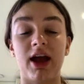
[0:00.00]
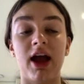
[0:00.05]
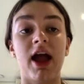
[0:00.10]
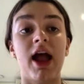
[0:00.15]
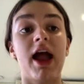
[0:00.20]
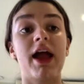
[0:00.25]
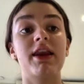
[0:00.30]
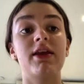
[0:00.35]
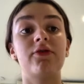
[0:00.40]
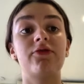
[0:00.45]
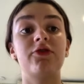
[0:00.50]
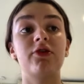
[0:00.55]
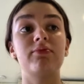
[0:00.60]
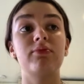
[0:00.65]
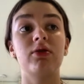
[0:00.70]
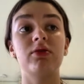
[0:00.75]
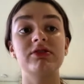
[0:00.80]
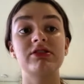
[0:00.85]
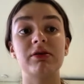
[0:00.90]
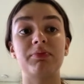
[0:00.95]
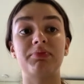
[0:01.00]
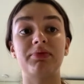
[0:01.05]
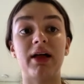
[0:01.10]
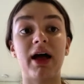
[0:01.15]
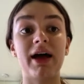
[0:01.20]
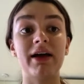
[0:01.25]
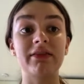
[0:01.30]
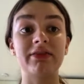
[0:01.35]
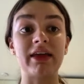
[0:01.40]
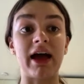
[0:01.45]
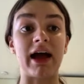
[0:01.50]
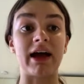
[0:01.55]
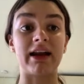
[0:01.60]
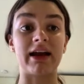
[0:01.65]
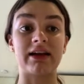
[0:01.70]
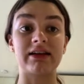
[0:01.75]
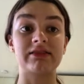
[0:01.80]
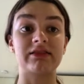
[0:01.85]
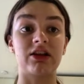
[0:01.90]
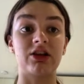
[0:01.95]
And if you multiply that
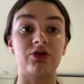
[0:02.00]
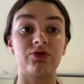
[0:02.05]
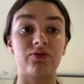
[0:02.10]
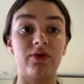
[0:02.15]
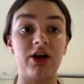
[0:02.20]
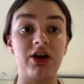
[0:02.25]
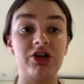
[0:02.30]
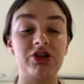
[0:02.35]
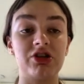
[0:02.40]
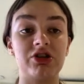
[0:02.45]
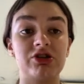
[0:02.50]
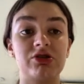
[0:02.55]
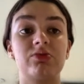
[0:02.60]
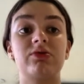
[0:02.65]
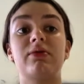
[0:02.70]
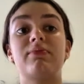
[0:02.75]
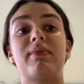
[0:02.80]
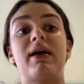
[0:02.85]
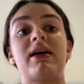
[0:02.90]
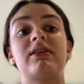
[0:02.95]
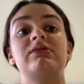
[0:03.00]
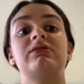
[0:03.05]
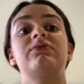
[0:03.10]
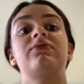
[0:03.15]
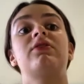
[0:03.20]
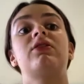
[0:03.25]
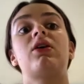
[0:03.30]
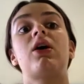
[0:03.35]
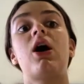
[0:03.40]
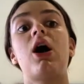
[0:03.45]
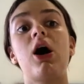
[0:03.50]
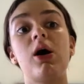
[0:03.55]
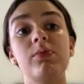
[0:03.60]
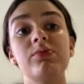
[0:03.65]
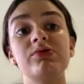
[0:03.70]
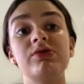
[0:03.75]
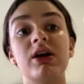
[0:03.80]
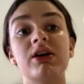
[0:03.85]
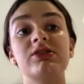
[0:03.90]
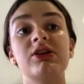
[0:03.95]
acceleration to the mass of an
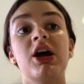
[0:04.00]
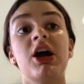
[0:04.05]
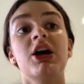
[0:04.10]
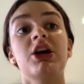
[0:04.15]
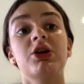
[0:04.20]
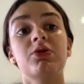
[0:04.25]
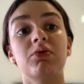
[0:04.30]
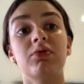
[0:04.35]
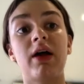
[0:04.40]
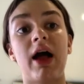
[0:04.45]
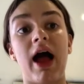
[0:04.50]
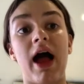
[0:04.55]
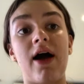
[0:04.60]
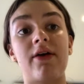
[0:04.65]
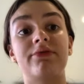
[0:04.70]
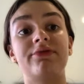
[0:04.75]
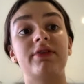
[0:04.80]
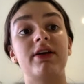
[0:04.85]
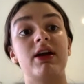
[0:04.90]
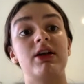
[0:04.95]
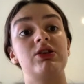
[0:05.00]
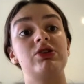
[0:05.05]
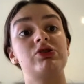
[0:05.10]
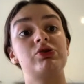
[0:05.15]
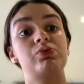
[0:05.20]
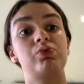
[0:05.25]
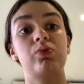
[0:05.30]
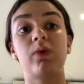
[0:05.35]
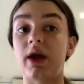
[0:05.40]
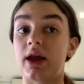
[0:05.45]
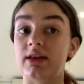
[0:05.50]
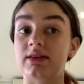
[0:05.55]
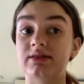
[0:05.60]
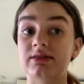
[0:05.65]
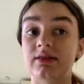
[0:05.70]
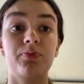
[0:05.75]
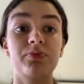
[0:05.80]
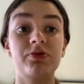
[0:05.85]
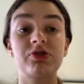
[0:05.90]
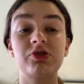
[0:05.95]
object, you will have its
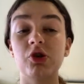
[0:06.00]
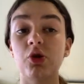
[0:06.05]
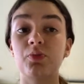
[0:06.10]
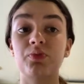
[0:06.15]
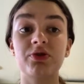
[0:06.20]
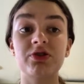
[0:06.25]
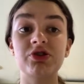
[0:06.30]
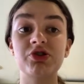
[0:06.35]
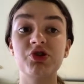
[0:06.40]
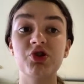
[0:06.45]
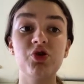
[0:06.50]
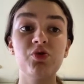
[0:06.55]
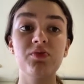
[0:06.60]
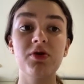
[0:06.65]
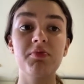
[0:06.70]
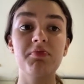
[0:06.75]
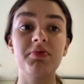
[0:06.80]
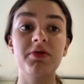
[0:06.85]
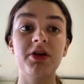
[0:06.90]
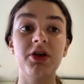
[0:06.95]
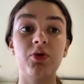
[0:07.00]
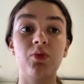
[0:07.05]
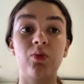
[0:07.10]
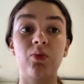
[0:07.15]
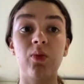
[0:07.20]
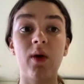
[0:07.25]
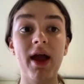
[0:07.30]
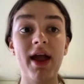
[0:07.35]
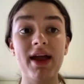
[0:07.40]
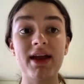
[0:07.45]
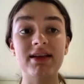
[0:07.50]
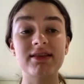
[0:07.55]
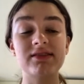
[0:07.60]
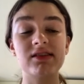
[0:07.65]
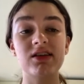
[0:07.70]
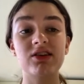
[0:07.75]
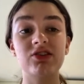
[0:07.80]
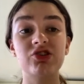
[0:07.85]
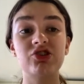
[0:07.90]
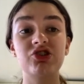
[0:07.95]
weight. So presumably weight
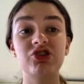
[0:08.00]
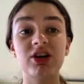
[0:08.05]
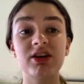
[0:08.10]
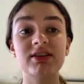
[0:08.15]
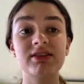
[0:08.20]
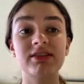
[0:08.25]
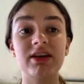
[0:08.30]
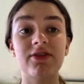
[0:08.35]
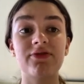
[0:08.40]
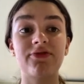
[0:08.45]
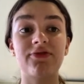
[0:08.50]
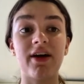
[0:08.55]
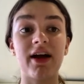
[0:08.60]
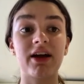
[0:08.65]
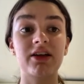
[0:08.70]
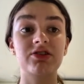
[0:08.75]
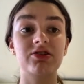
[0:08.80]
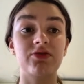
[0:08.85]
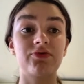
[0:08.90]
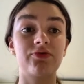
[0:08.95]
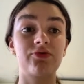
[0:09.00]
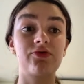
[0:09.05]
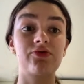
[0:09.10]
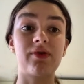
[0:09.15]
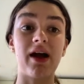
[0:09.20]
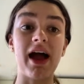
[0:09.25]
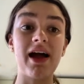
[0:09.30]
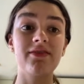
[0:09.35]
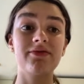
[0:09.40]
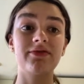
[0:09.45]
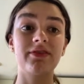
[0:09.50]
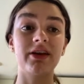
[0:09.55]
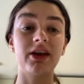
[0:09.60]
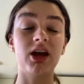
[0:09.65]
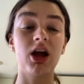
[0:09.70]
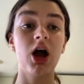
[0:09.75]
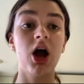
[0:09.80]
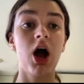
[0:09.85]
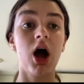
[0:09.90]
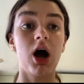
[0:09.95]
is just the effect of
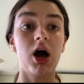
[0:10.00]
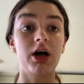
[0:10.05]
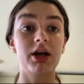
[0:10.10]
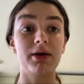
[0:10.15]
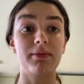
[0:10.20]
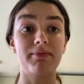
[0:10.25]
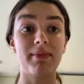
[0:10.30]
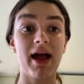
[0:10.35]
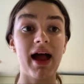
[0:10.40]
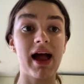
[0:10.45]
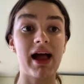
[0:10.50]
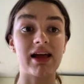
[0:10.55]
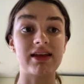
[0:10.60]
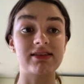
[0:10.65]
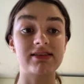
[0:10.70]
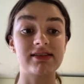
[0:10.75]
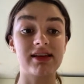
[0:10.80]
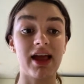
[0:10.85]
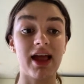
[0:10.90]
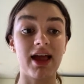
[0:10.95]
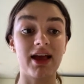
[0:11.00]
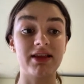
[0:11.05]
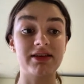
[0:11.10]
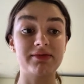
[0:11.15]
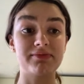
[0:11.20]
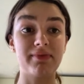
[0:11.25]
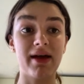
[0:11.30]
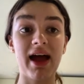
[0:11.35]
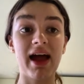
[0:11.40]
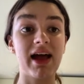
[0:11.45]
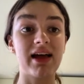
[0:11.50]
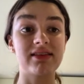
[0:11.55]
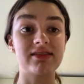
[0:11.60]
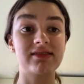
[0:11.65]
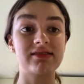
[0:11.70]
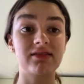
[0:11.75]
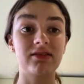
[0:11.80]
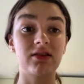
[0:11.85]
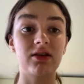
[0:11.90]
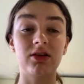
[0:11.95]
gravity on a mass, and
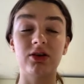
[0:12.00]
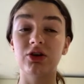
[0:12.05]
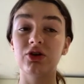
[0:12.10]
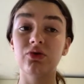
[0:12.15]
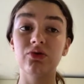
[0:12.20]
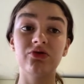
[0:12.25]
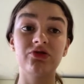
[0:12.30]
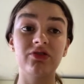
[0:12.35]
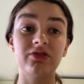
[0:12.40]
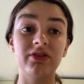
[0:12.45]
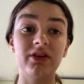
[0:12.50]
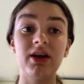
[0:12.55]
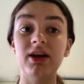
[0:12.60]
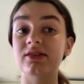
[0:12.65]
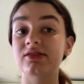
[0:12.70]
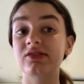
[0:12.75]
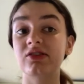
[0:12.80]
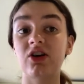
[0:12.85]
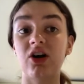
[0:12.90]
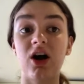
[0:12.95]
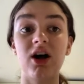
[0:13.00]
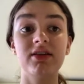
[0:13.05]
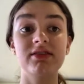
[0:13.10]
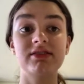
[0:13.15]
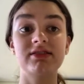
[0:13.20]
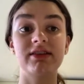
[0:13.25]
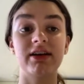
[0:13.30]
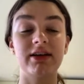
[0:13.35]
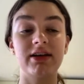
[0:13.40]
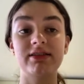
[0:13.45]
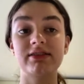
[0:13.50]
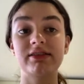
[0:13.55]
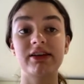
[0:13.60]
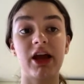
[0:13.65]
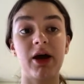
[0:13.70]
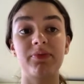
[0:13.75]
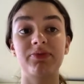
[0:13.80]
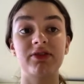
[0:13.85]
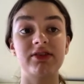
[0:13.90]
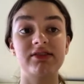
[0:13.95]
mass usually is constant, it's
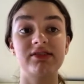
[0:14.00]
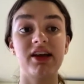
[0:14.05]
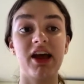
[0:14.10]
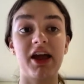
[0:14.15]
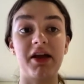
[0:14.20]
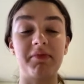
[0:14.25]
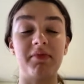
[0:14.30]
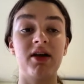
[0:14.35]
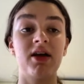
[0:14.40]
kept the same.